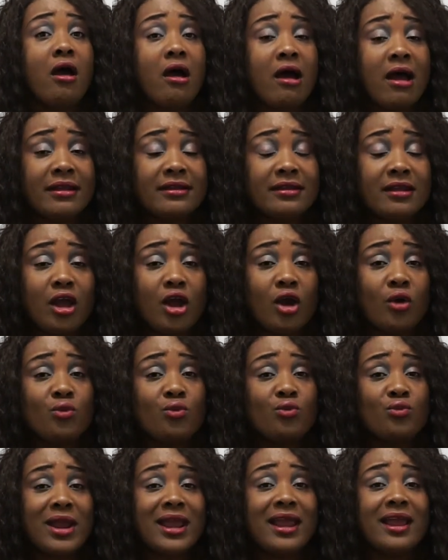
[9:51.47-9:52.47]
on a
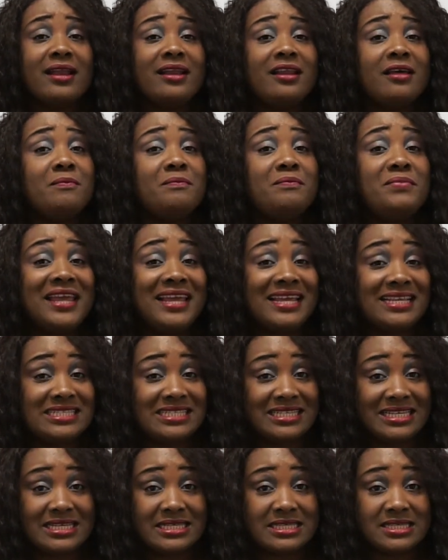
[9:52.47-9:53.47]
regular
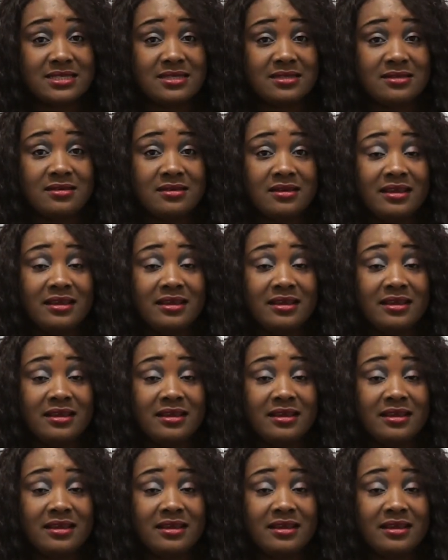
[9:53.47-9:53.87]
basis.